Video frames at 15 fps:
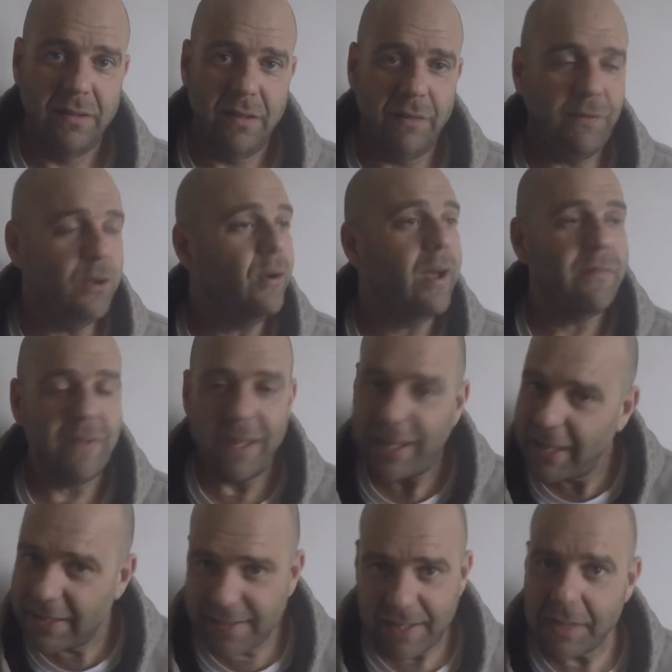If you have
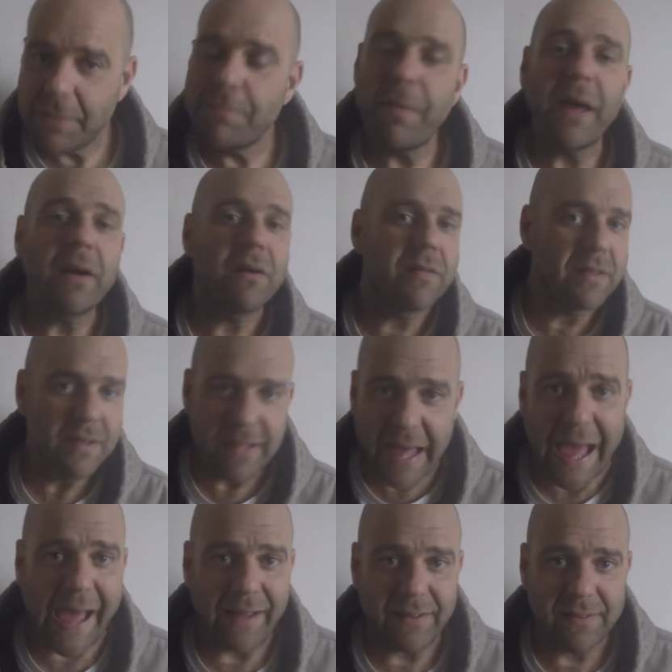anything better than
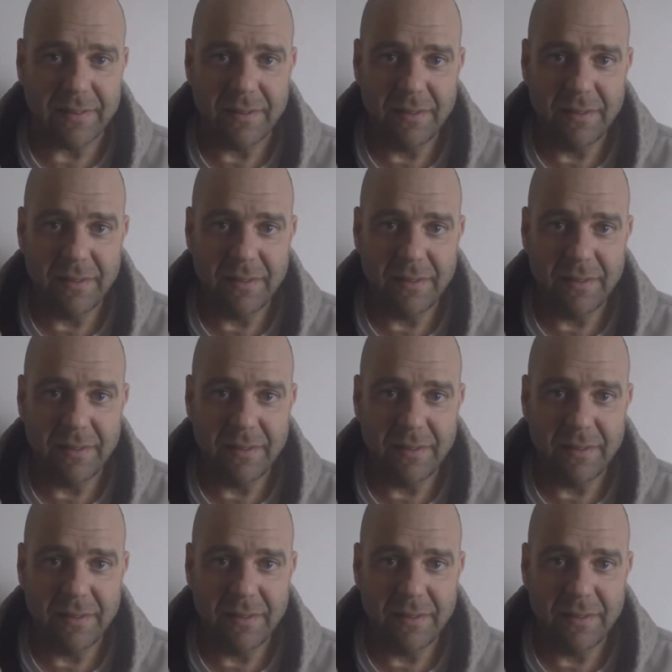that,